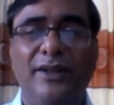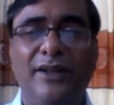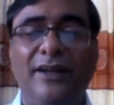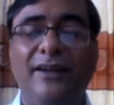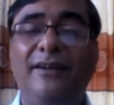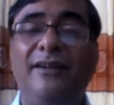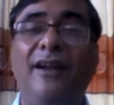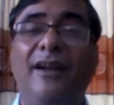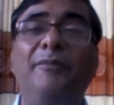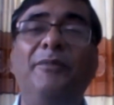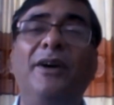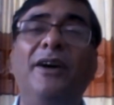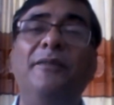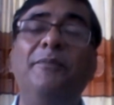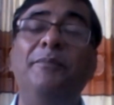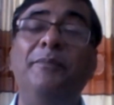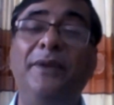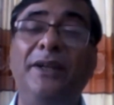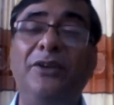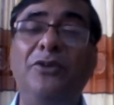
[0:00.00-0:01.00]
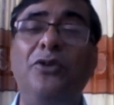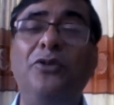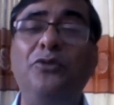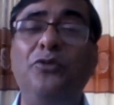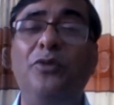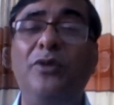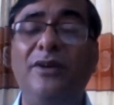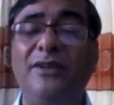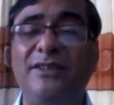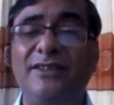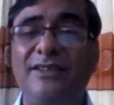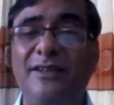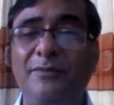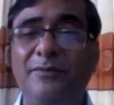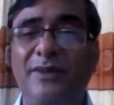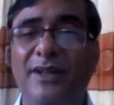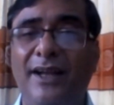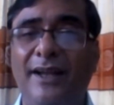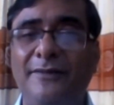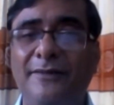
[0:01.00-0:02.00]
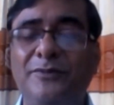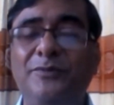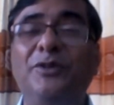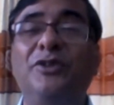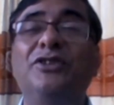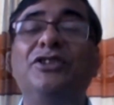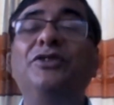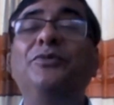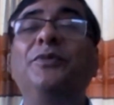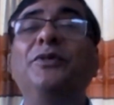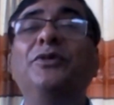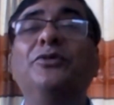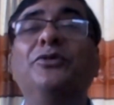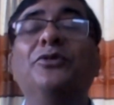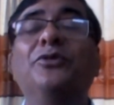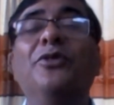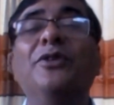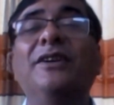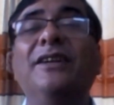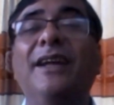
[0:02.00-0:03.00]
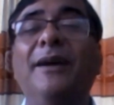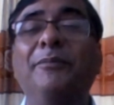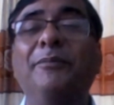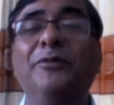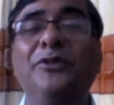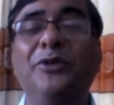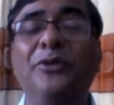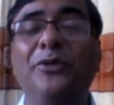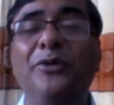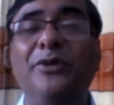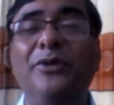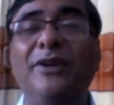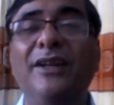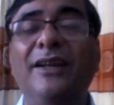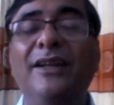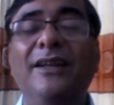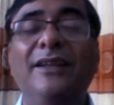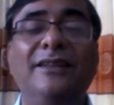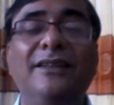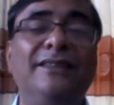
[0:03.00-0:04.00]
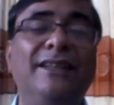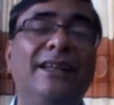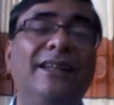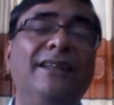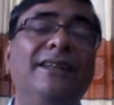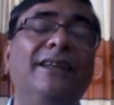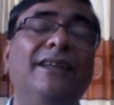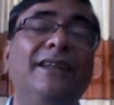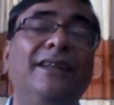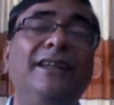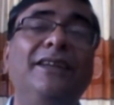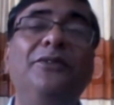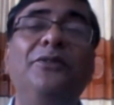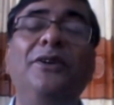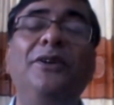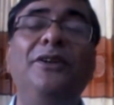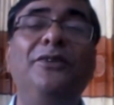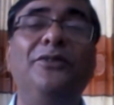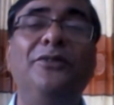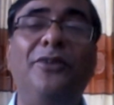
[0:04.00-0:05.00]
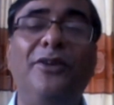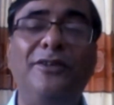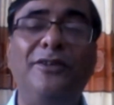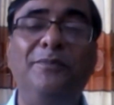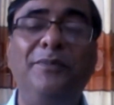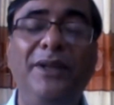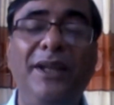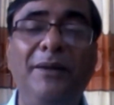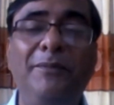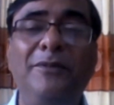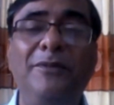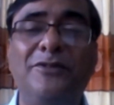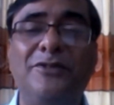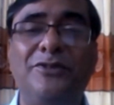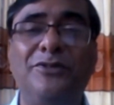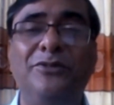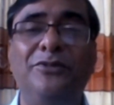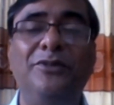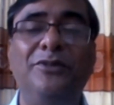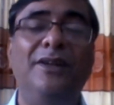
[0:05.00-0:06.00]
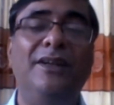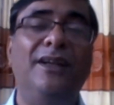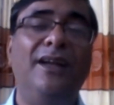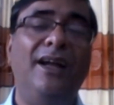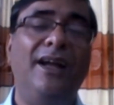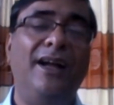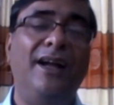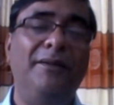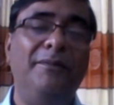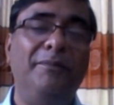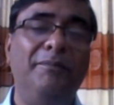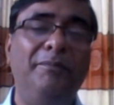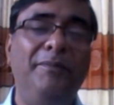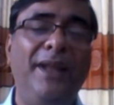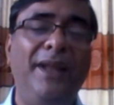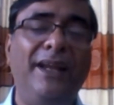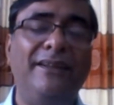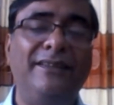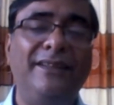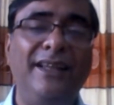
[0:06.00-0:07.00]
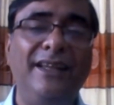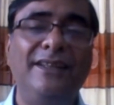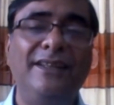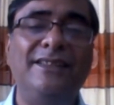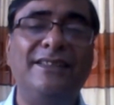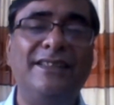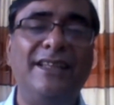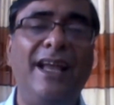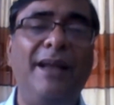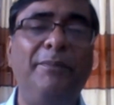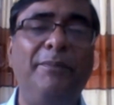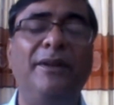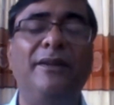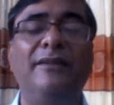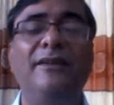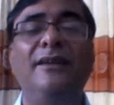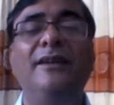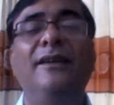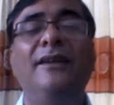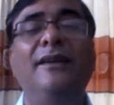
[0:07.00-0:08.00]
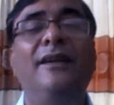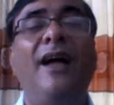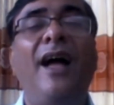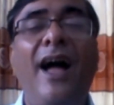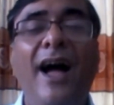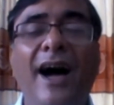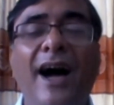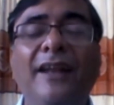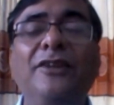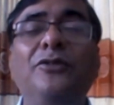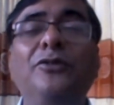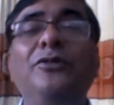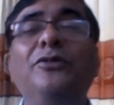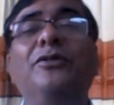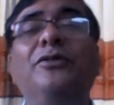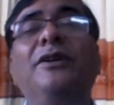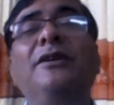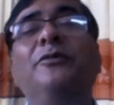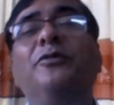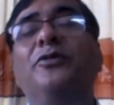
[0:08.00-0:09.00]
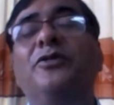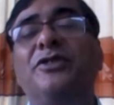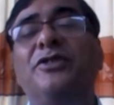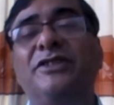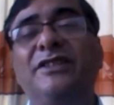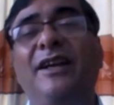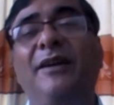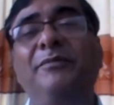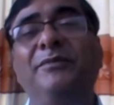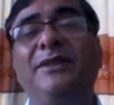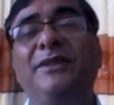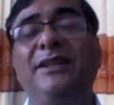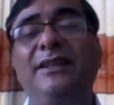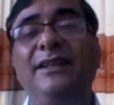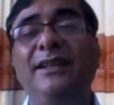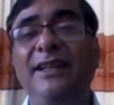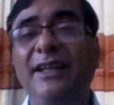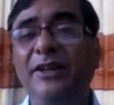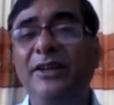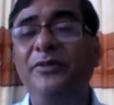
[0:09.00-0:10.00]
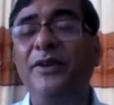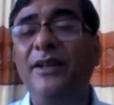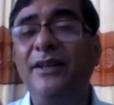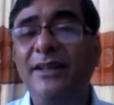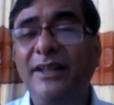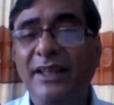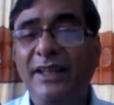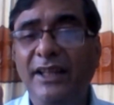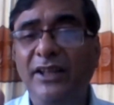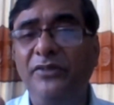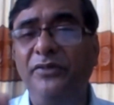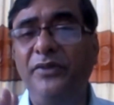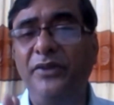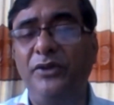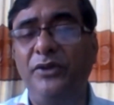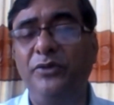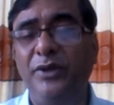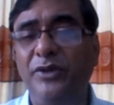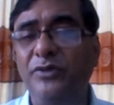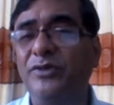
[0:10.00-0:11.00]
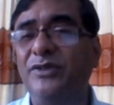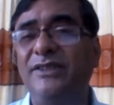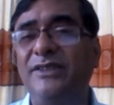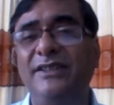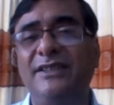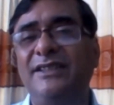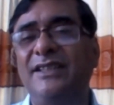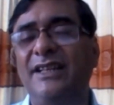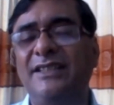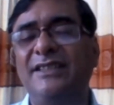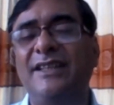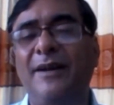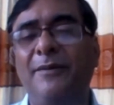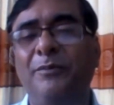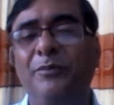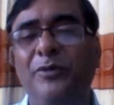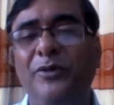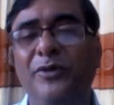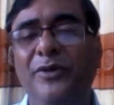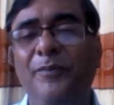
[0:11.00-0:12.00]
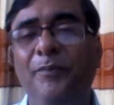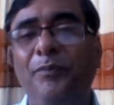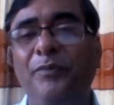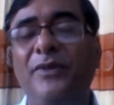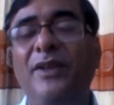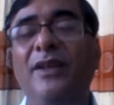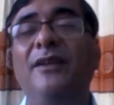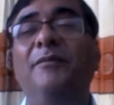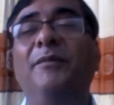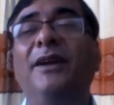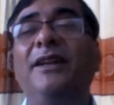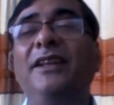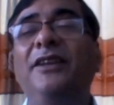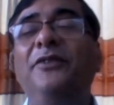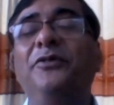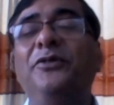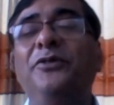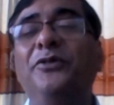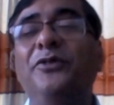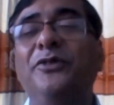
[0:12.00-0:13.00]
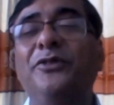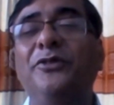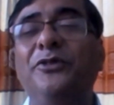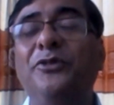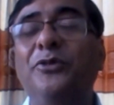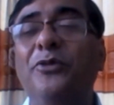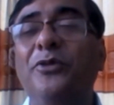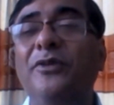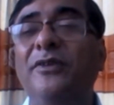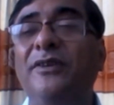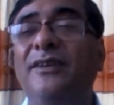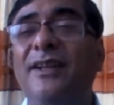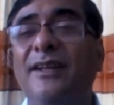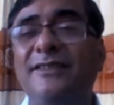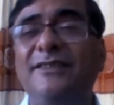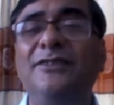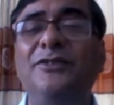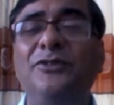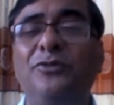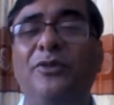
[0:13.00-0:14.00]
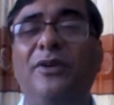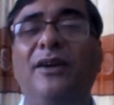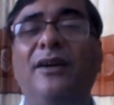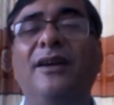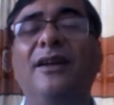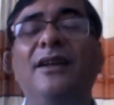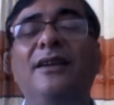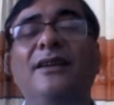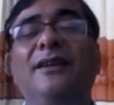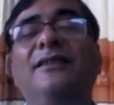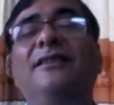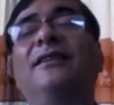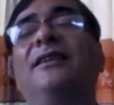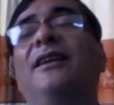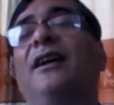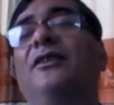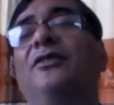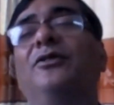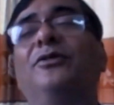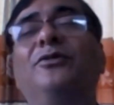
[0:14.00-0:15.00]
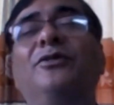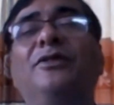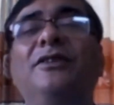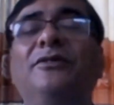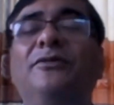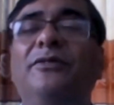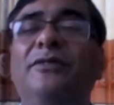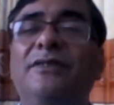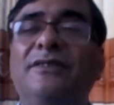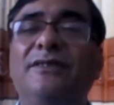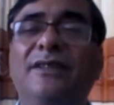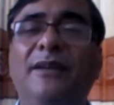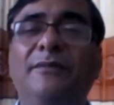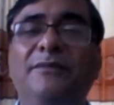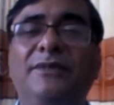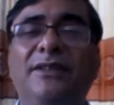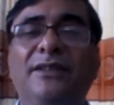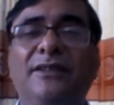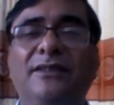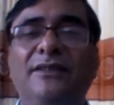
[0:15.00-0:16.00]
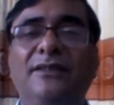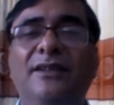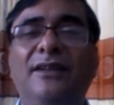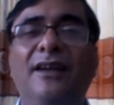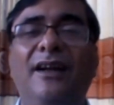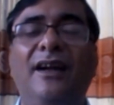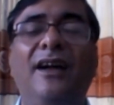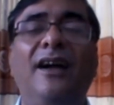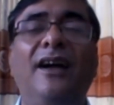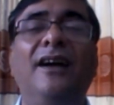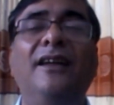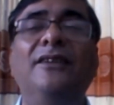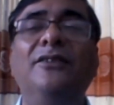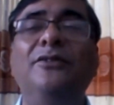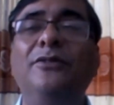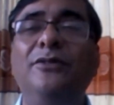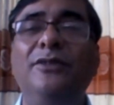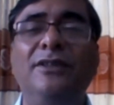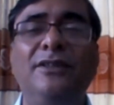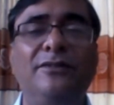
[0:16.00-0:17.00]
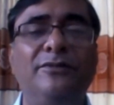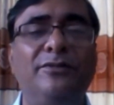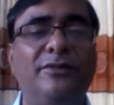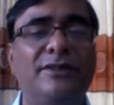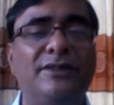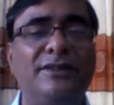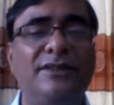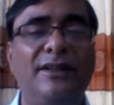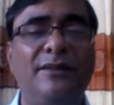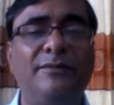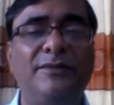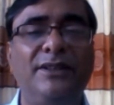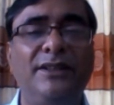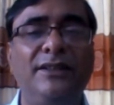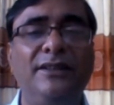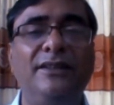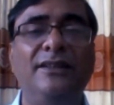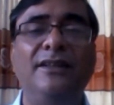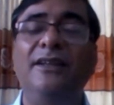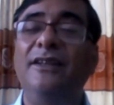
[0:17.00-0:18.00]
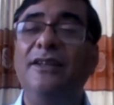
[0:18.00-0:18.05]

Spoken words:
Grammar may not work sometimes, because if you don't have tone, then you will not be able to make things happen. Are you looking for something? Even if you use this example, but if your tone doesn't work, then are you looking for something? Are you looking for something?